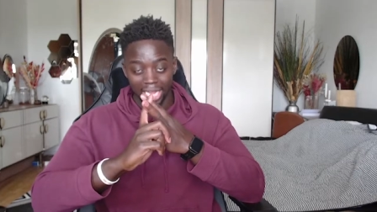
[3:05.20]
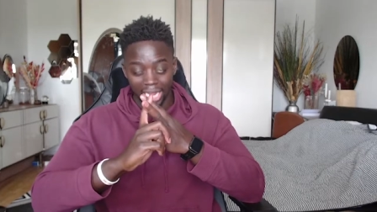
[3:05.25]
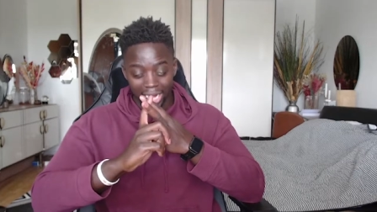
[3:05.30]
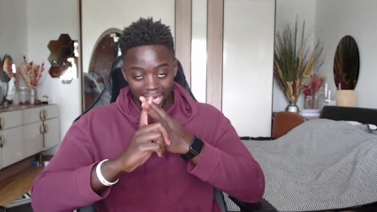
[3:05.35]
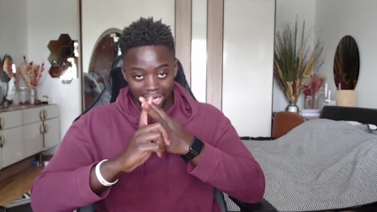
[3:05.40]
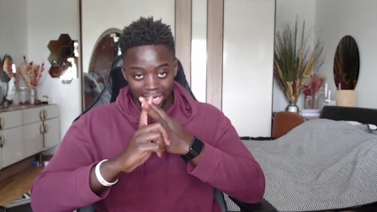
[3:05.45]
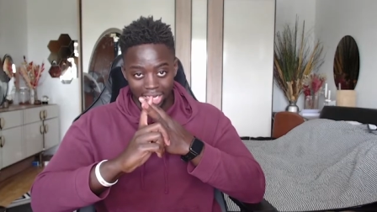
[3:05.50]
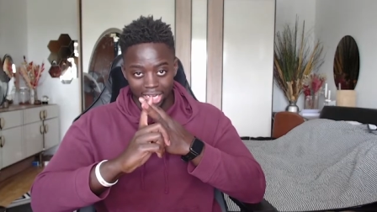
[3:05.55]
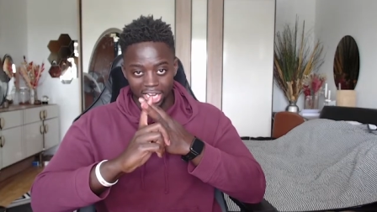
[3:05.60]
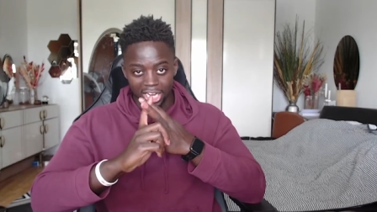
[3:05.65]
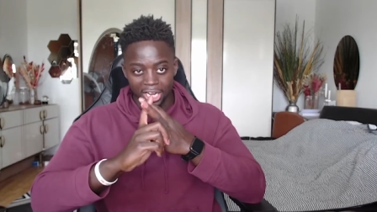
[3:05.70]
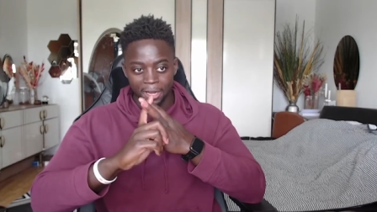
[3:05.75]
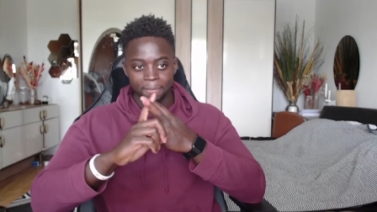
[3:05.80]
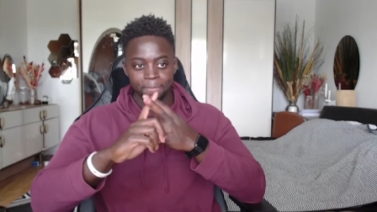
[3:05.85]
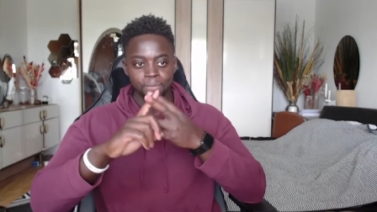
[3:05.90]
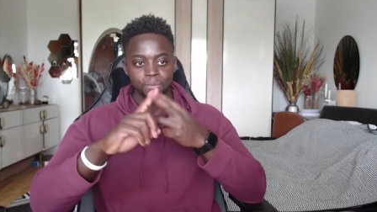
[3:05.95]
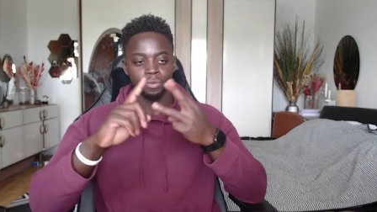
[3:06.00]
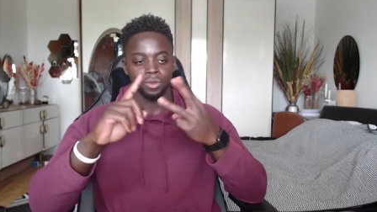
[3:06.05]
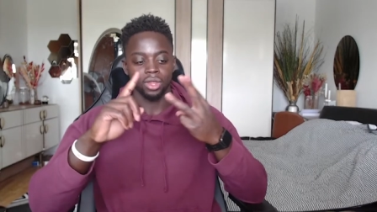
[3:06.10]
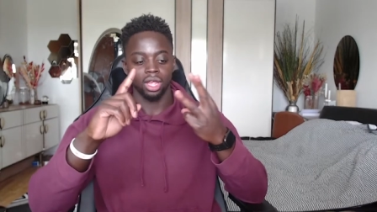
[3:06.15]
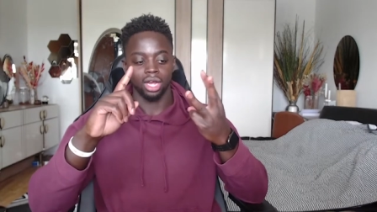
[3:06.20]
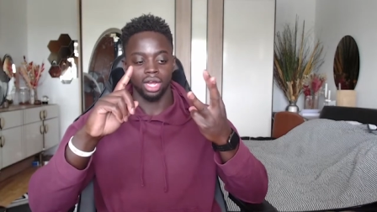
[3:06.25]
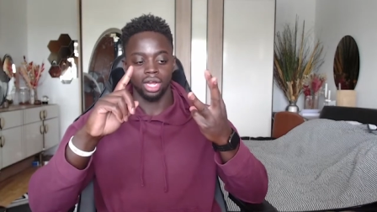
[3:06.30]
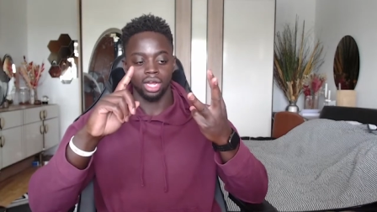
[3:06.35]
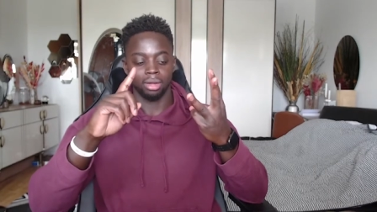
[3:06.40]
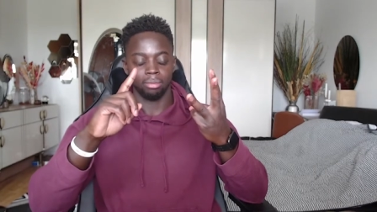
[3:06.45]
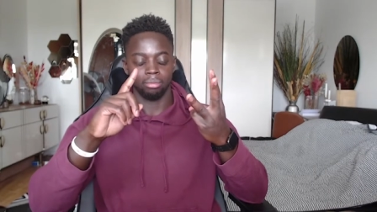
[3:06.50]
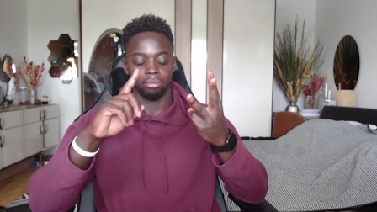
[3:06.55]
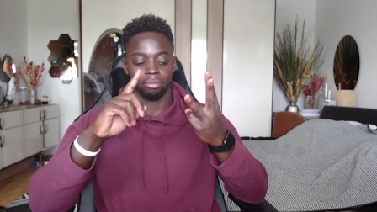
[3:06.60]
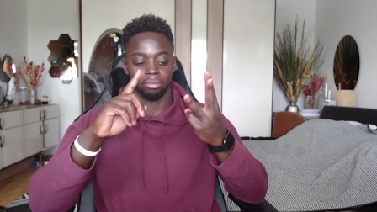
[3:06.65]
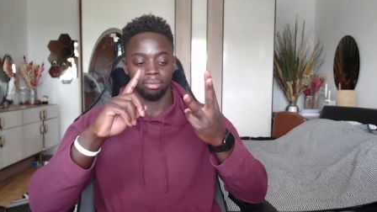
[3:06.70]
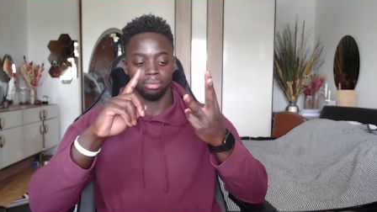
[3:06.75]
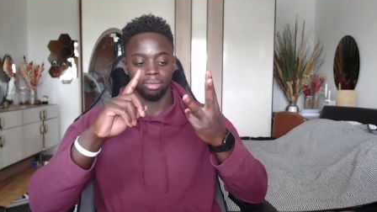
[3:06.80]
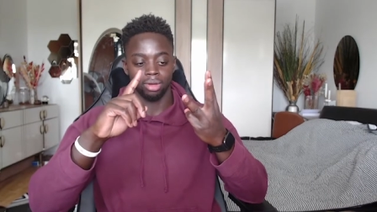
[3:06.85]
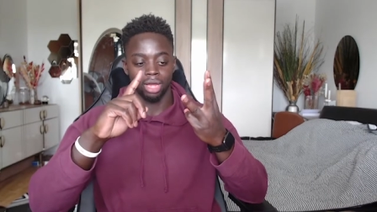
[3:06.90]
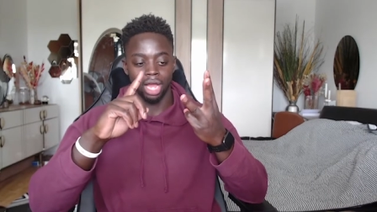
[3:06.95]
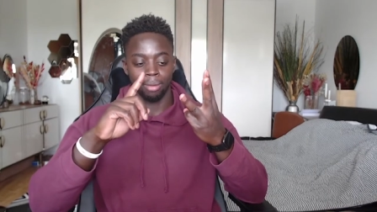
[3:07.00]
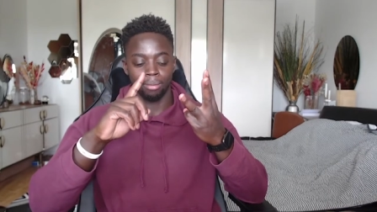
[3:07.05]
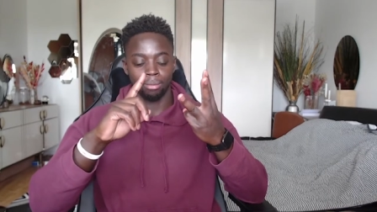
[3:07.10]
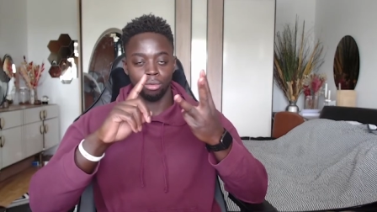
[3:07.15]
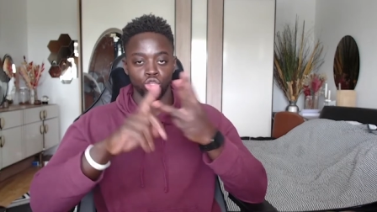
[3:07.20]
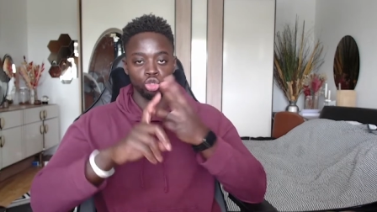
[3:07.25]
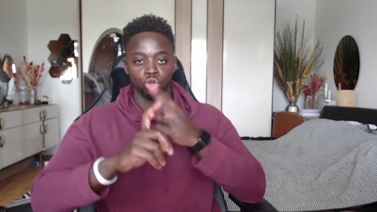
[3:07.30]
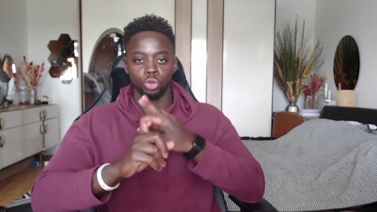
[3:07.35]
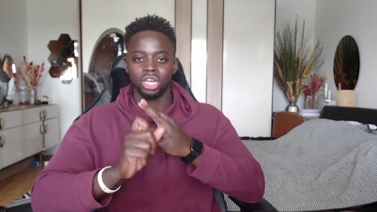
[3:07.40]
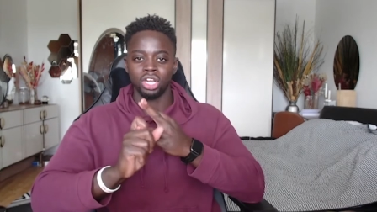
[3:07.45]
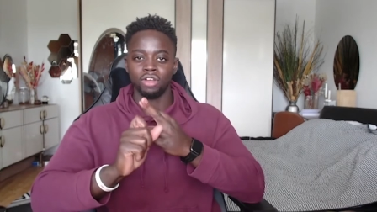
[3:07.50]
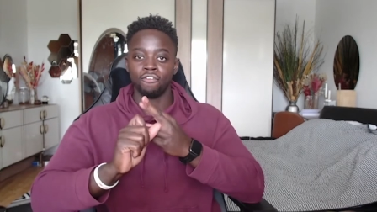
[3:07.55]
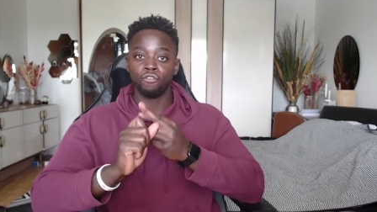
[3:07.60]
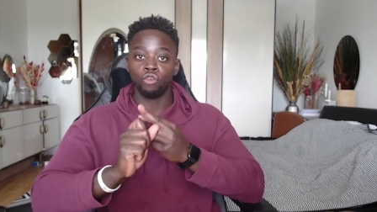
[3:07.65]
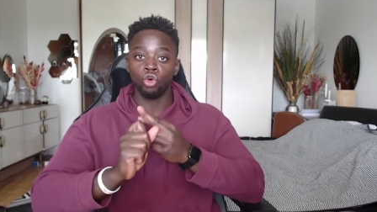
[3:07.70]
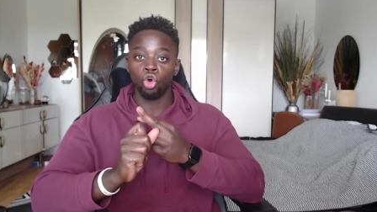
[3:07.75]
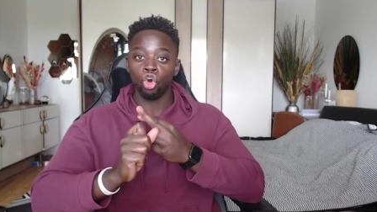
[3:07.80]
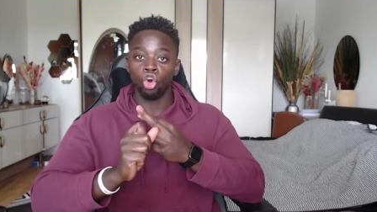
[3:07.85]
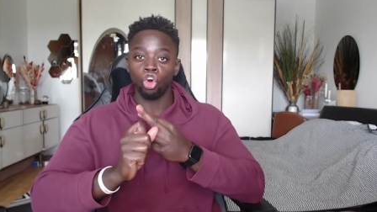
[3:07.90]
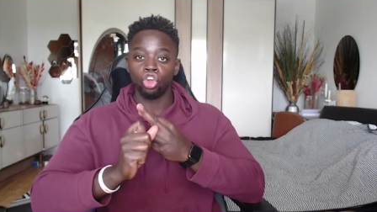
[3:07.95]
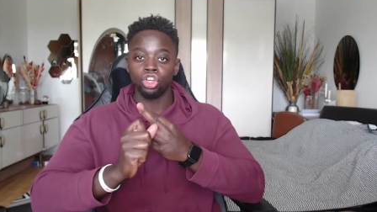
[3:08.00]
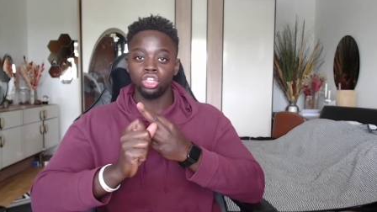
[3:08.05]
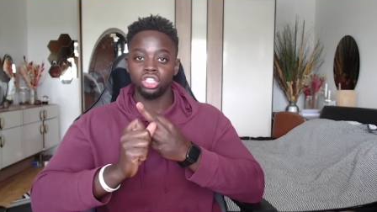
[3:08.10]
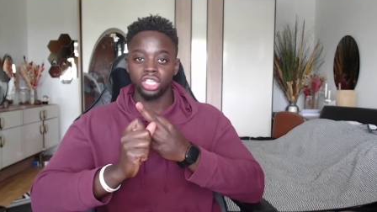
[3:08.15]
daily. Um, I'm doing a four